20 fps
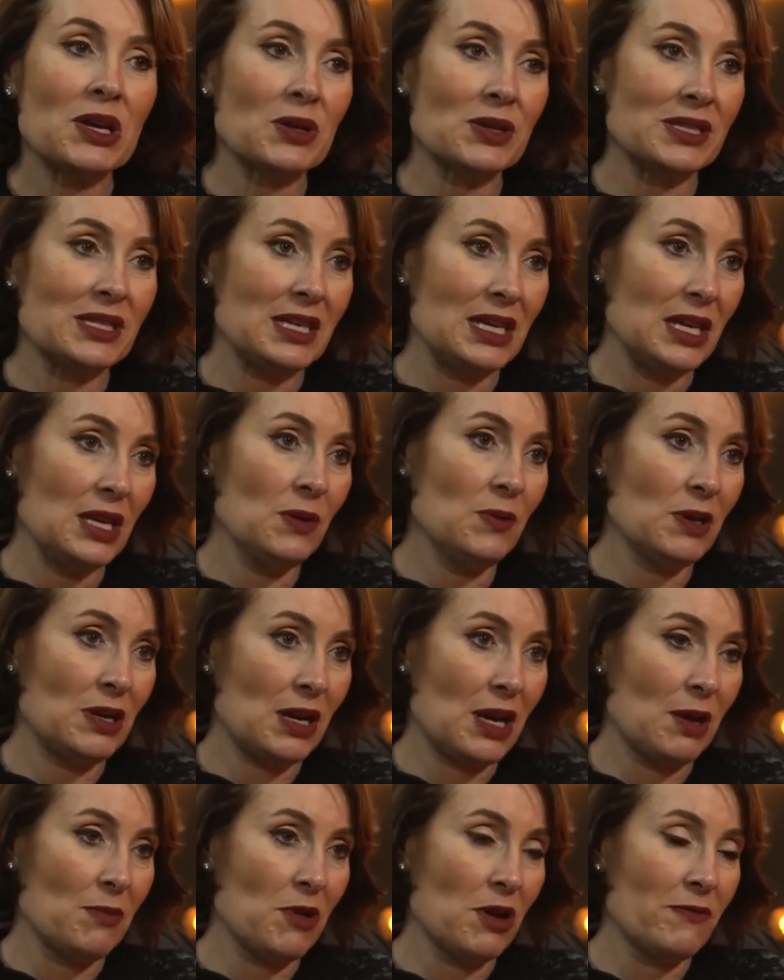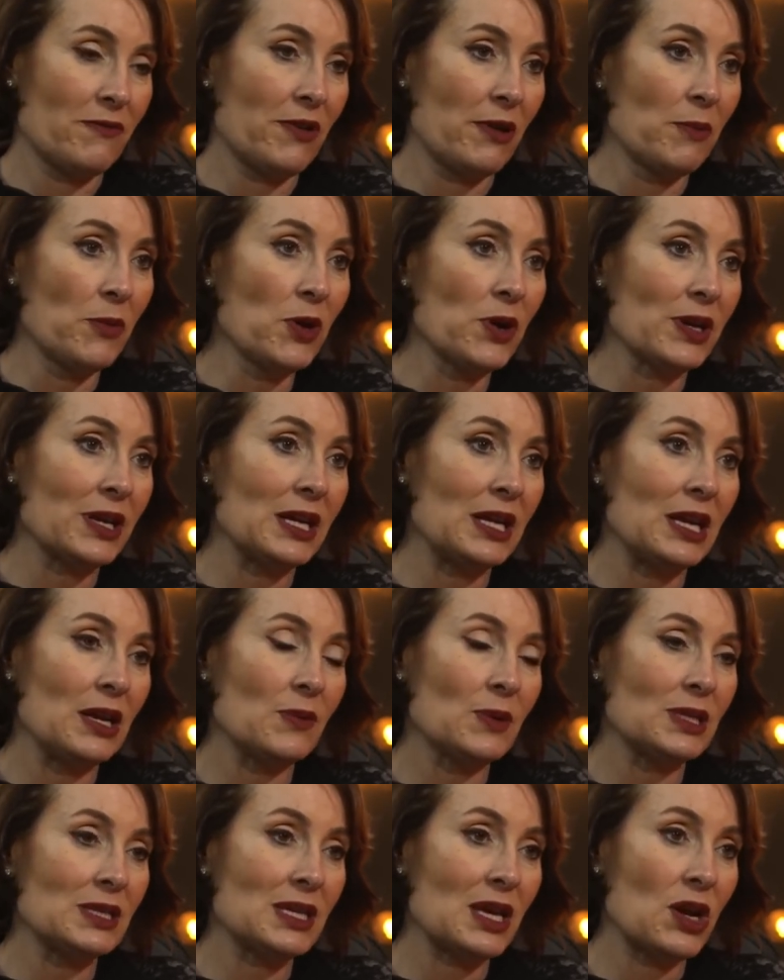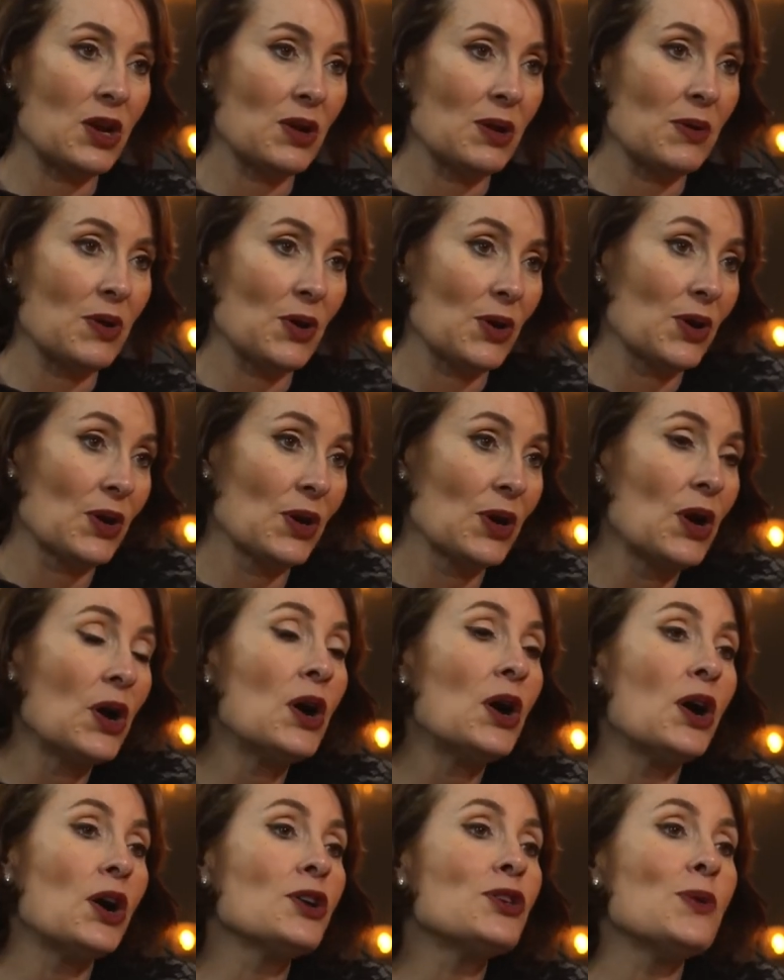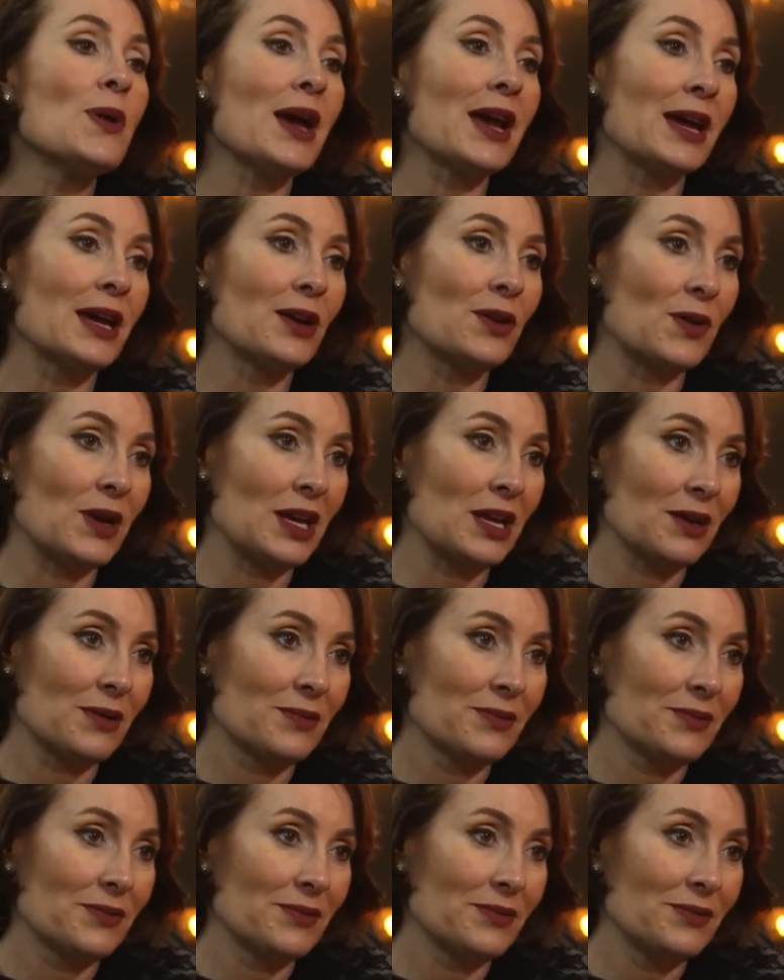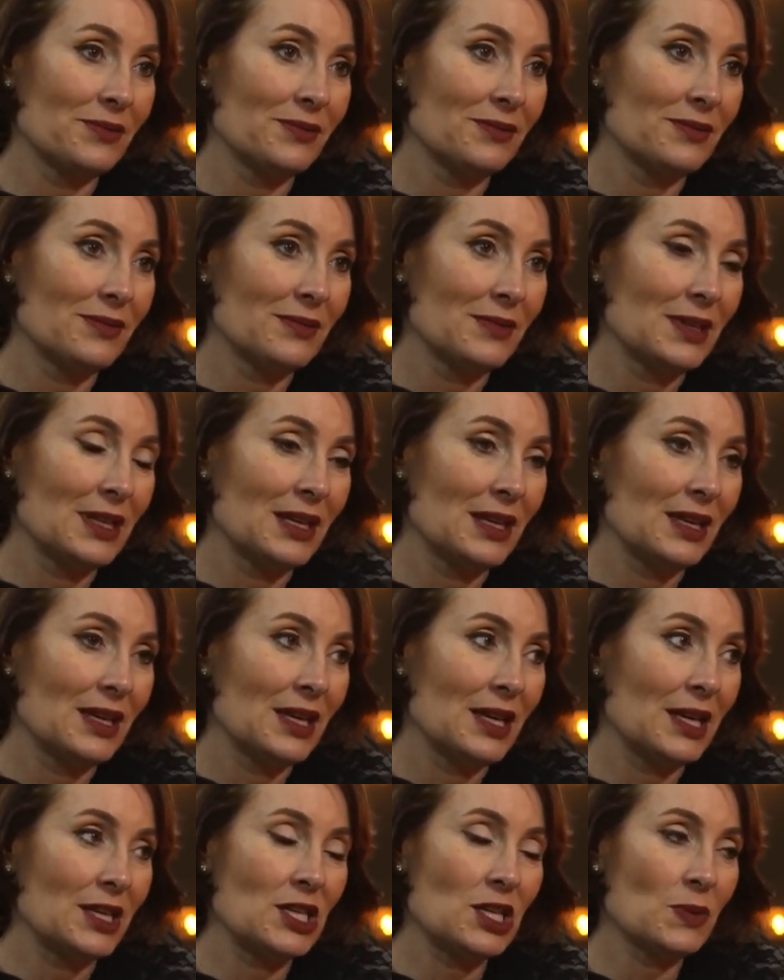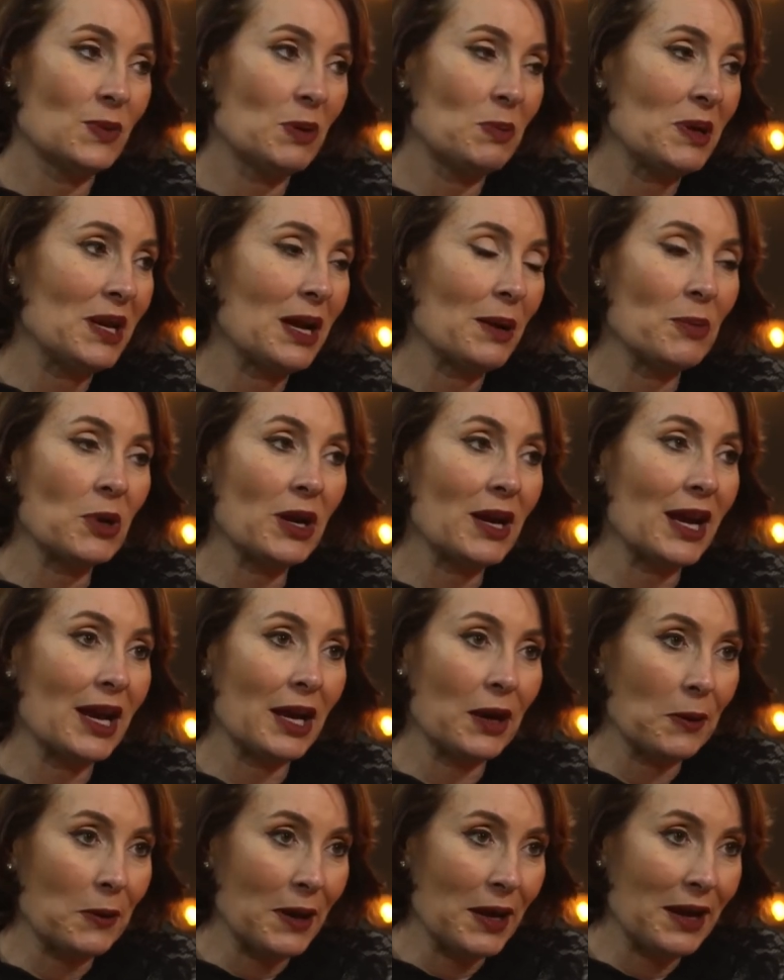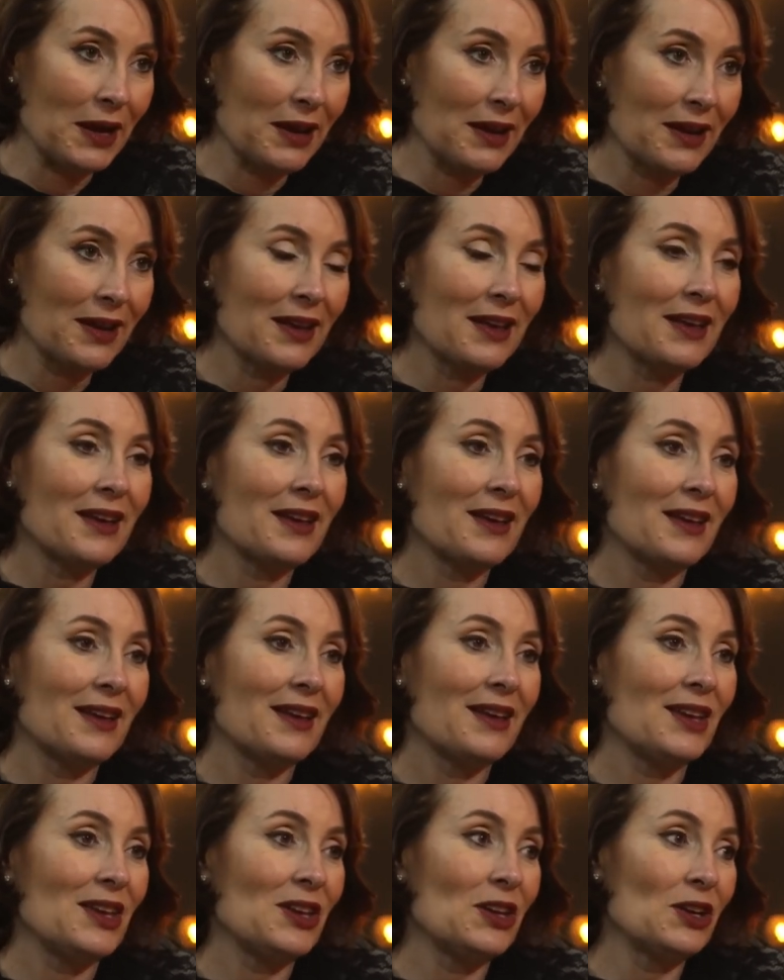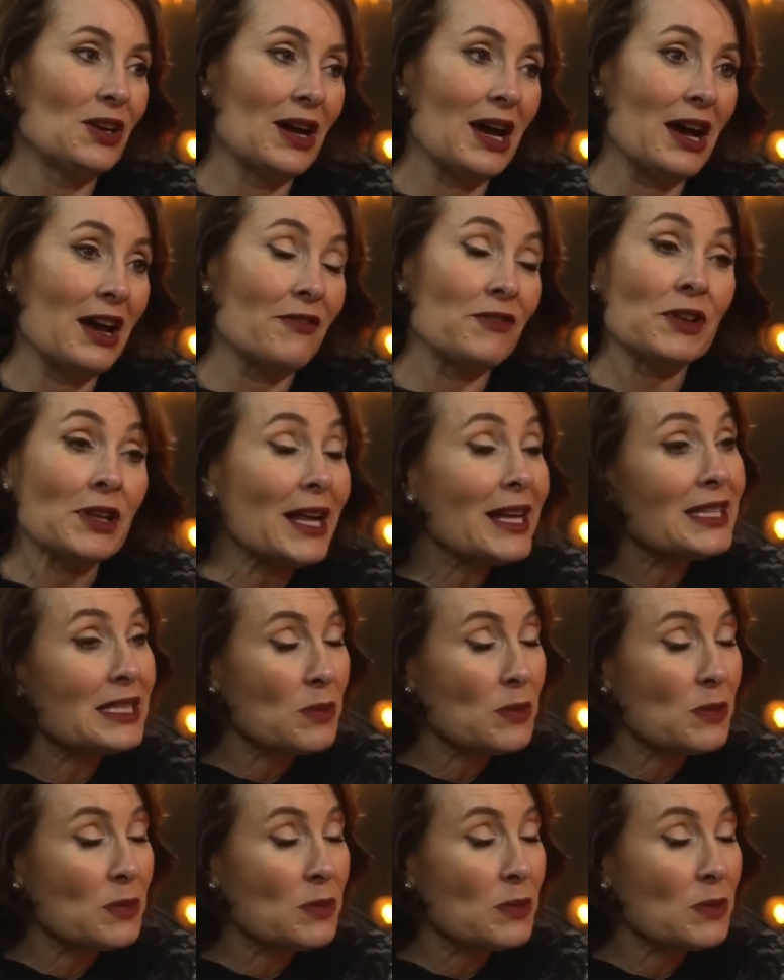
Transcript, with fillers: because he would come home from work and he would say to her, are you angry? And she would be, I'm not angry. You know, I feel